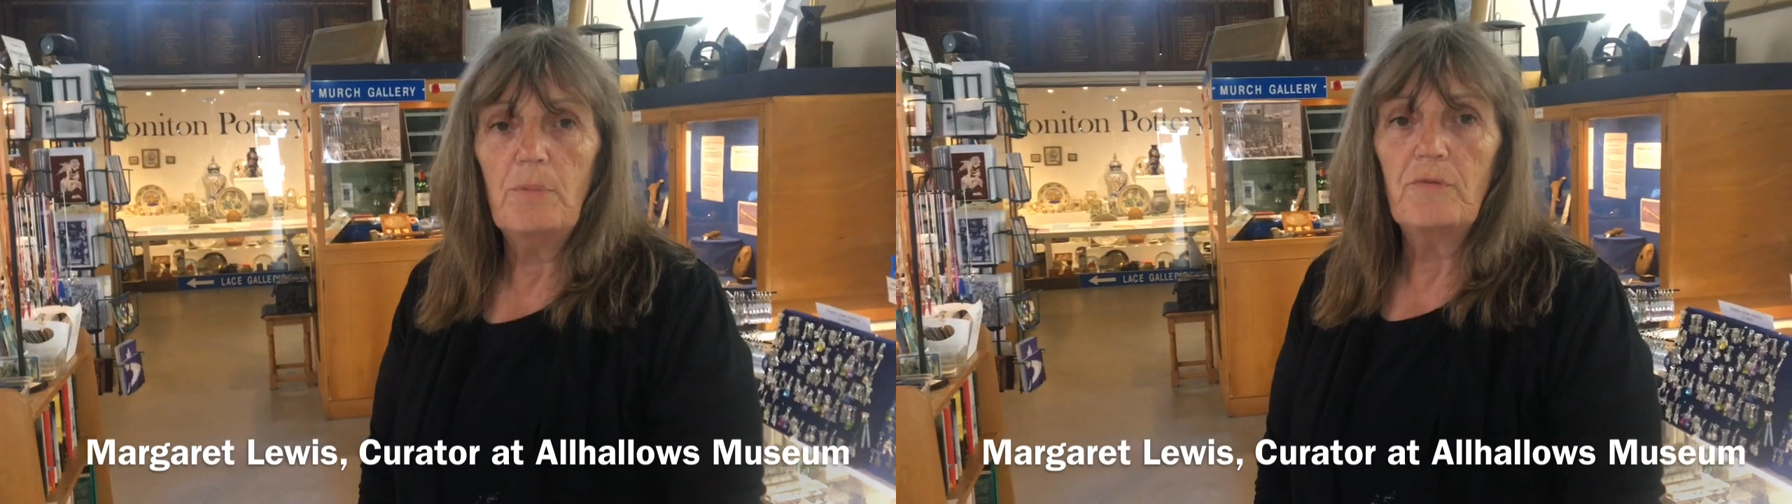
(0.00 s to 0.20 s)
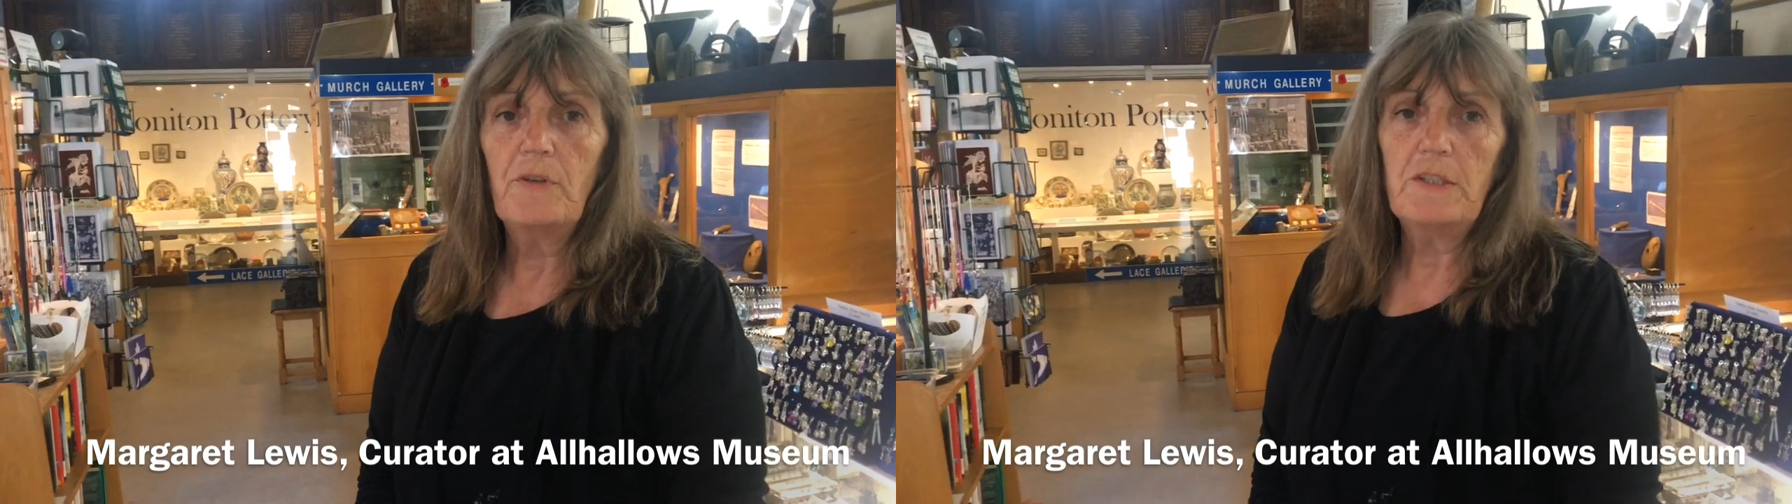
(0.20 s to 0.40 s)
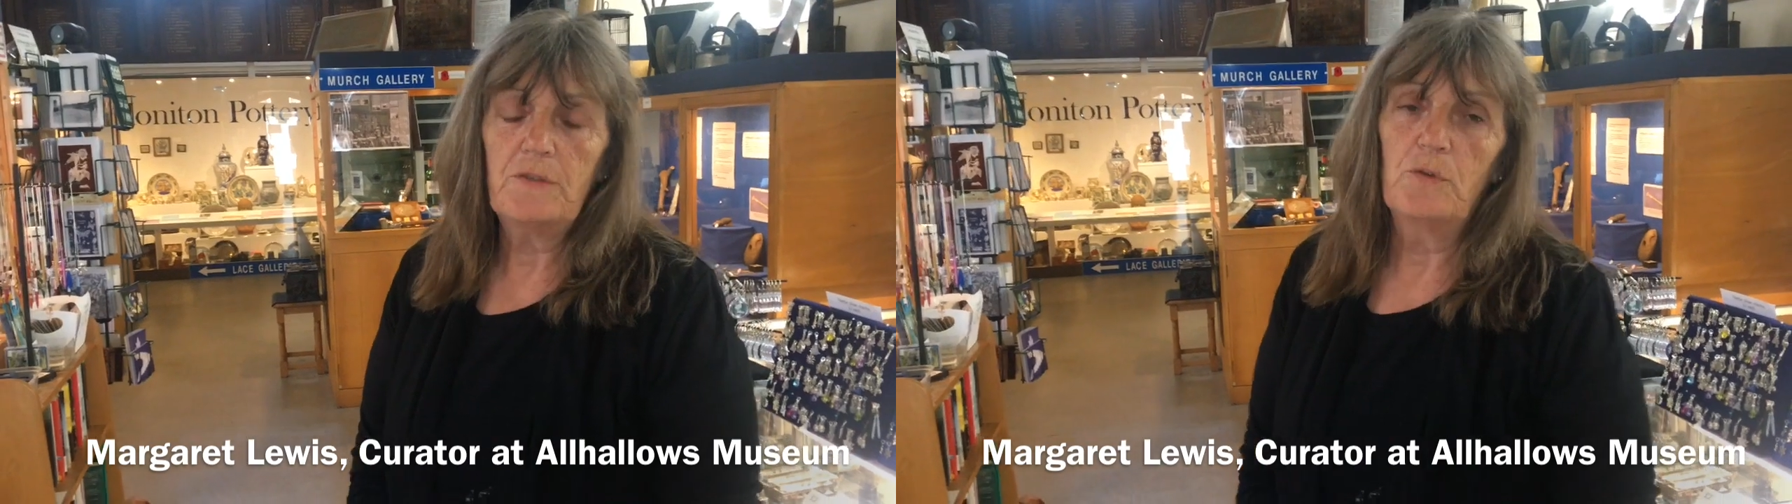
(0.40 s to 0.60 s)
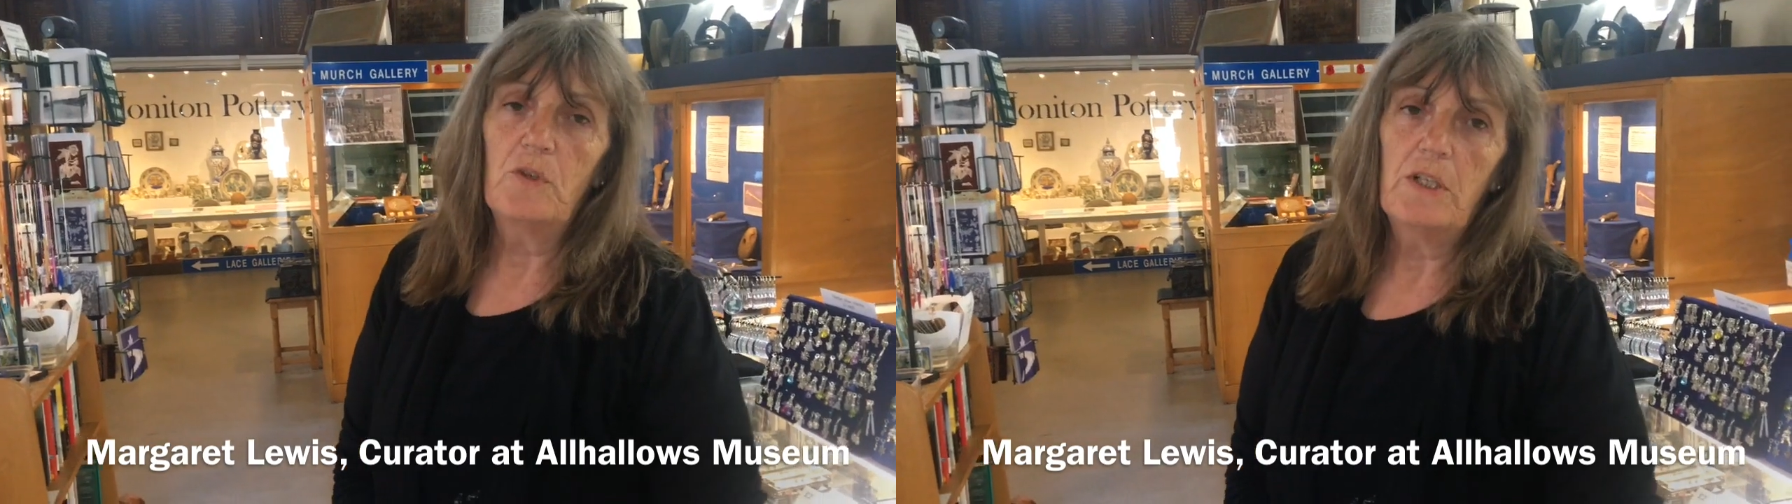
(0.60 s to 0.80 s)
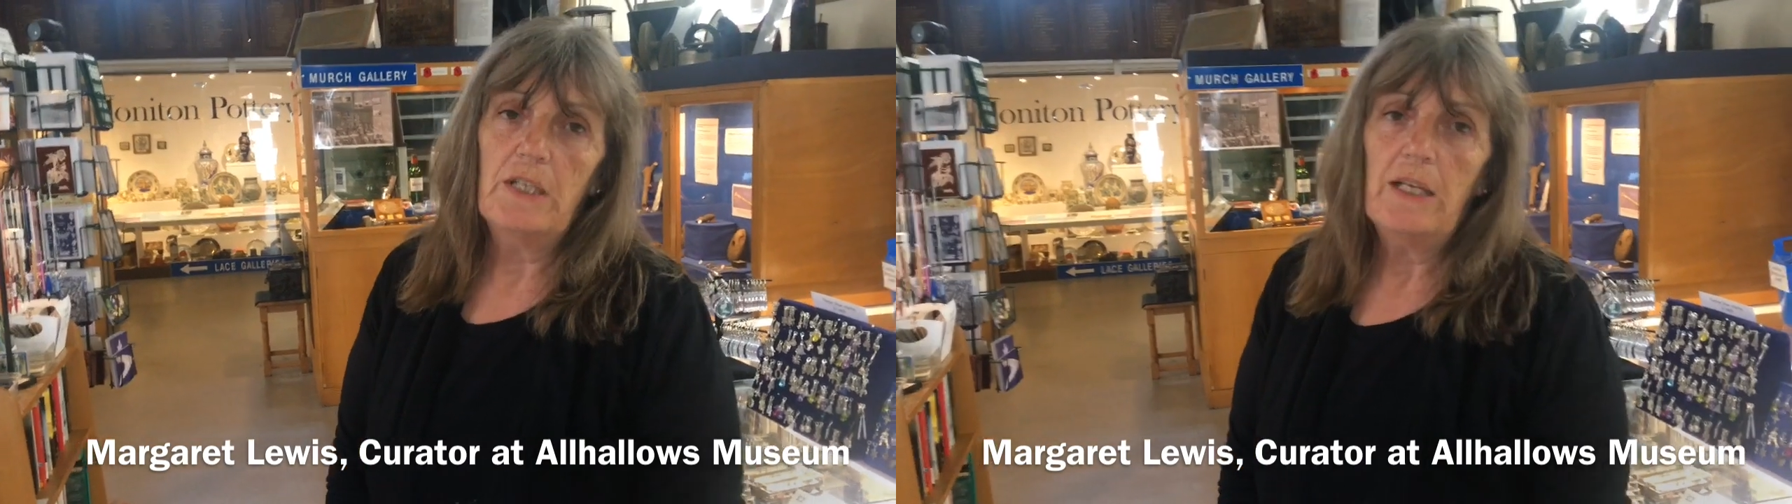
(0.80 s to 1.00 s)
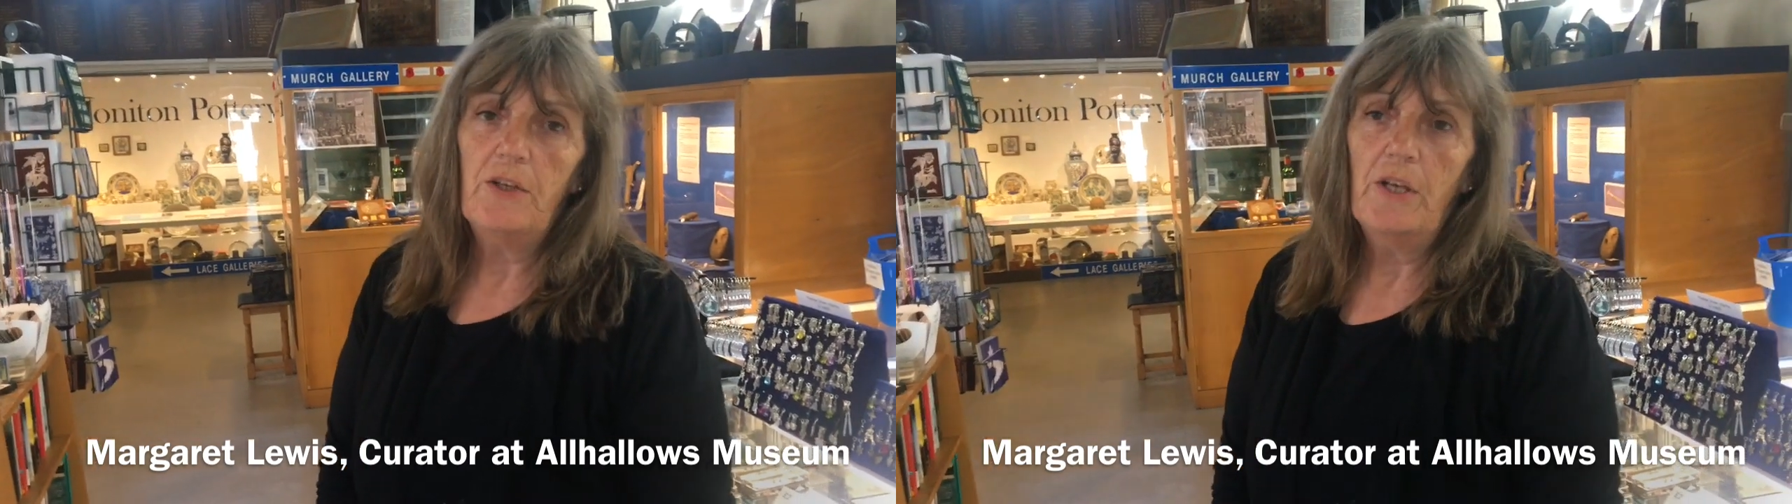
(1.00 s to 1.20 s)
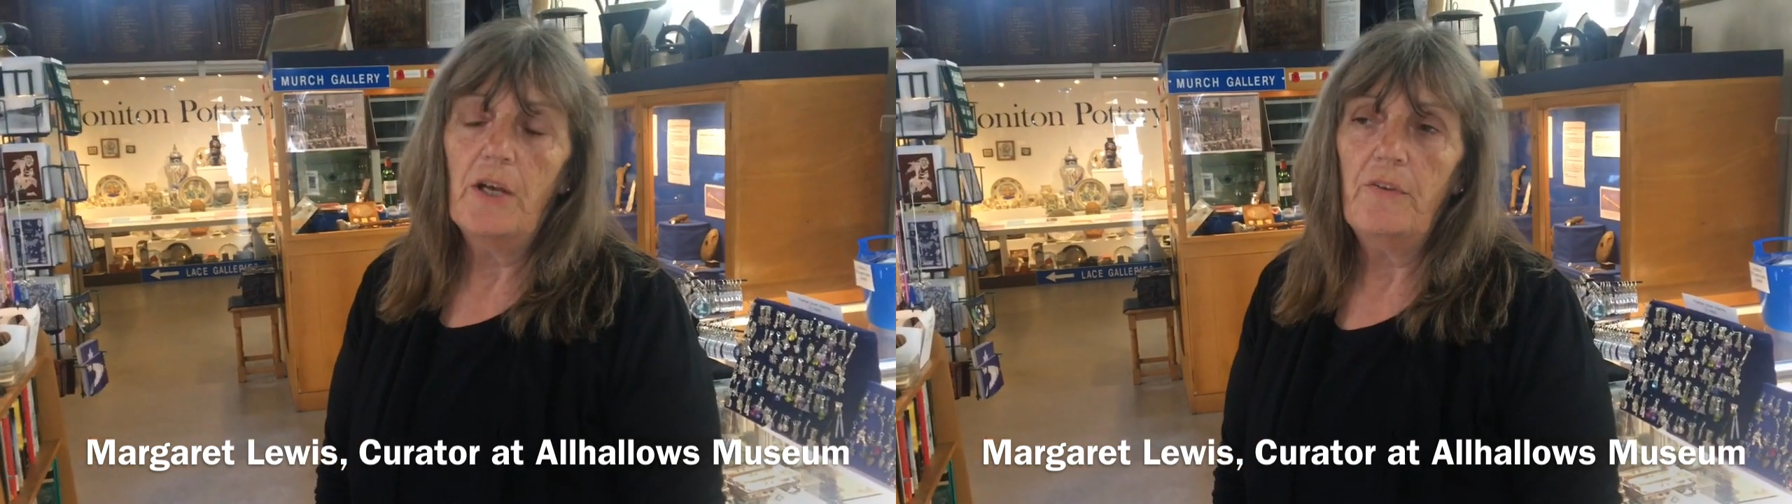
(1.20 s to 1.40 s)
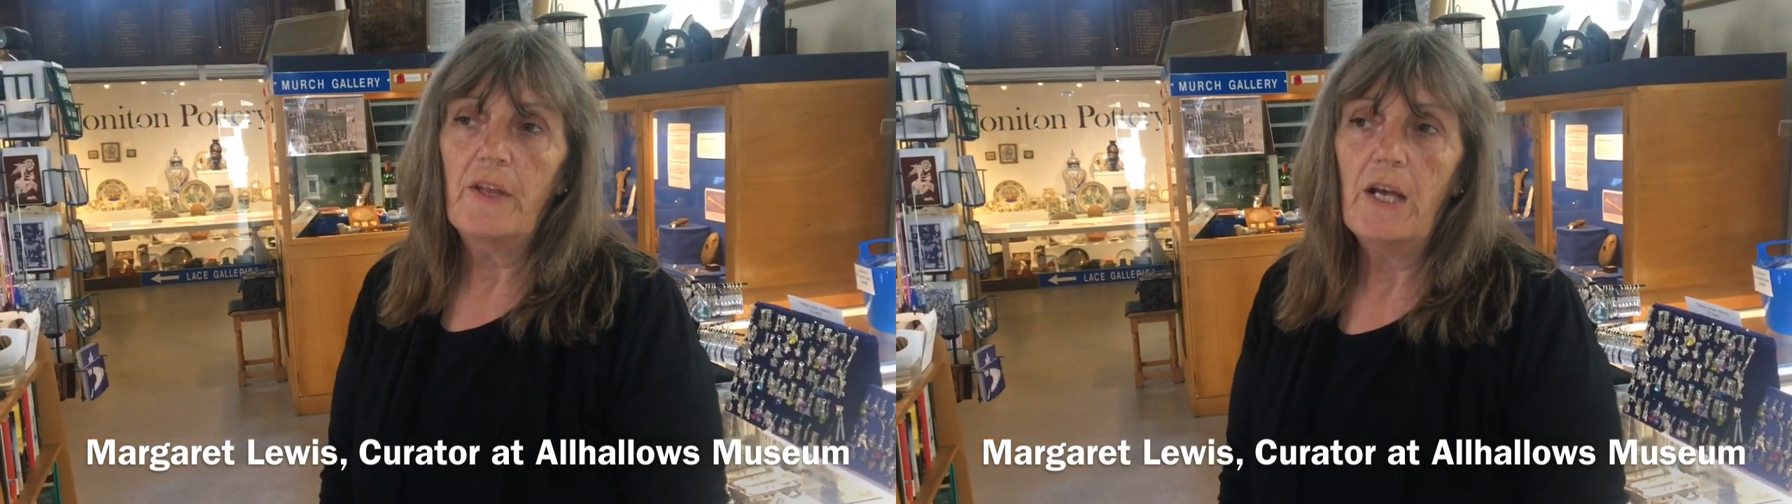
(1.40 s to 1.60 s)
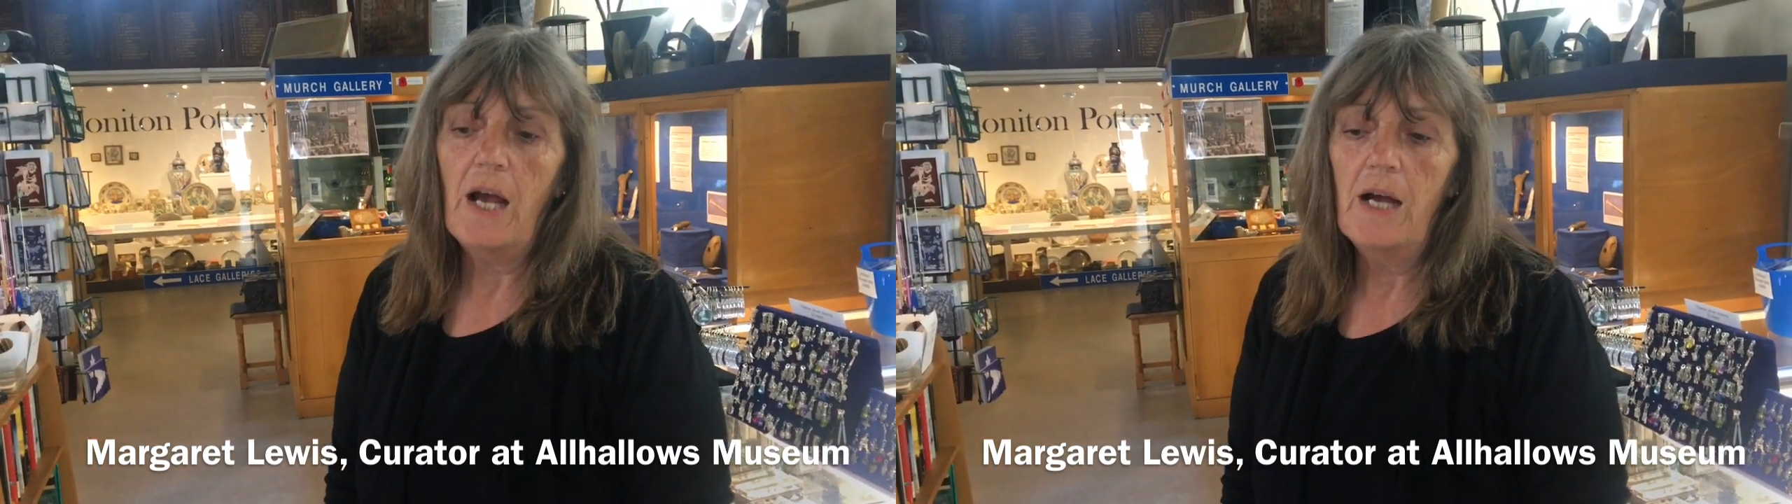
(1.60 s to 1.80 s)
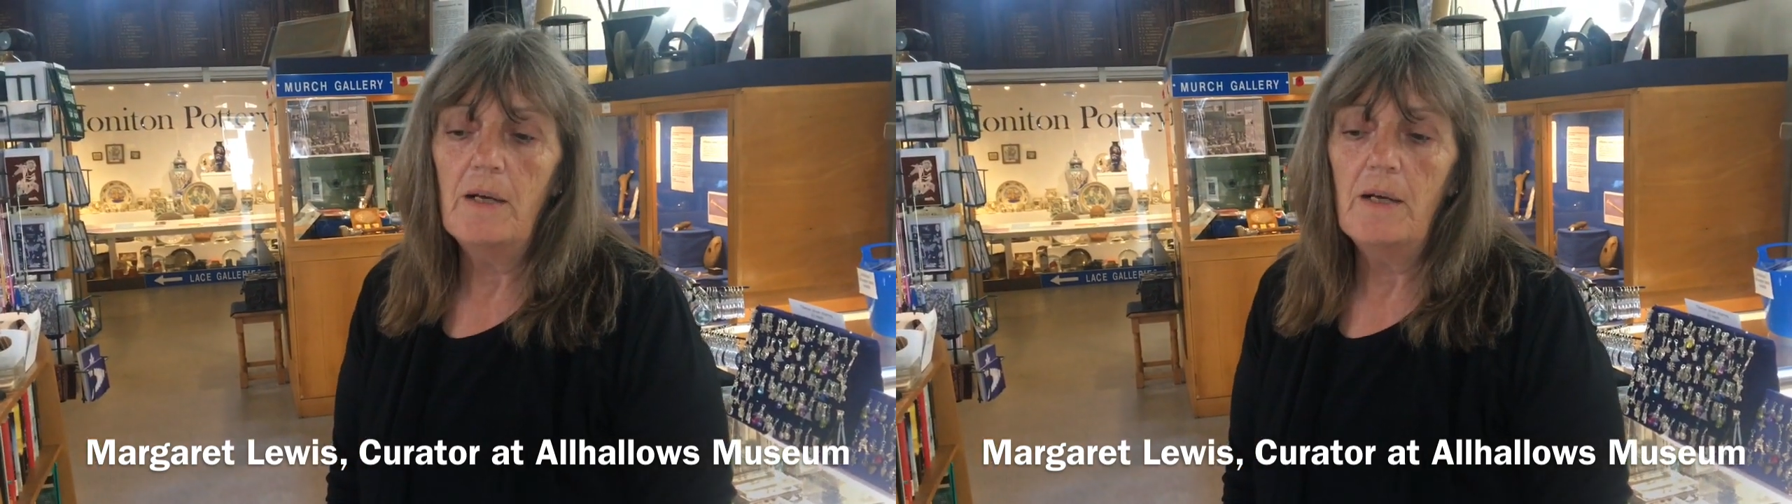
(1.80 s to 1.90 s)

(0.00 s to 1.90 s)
but first of all I'll let you know that